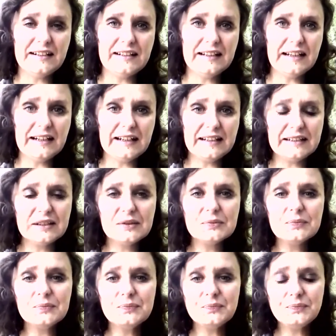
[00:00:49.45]
light
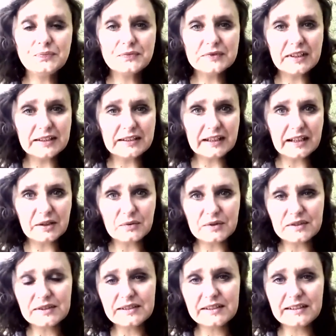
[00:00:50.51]
that I will
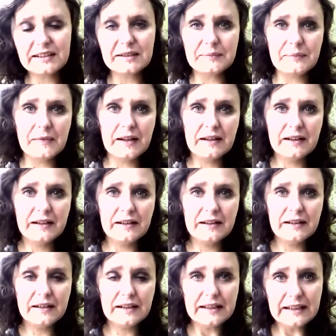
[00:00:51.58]
see them
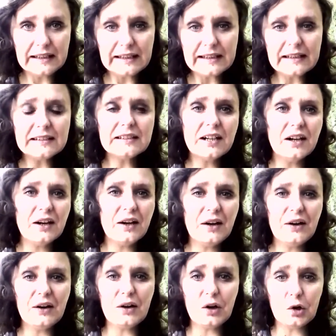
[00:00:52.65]
in at
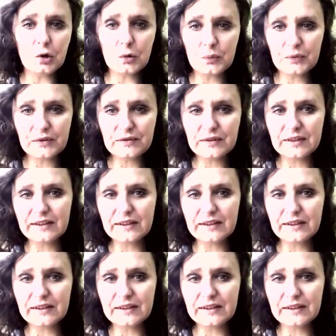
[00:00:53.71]
home.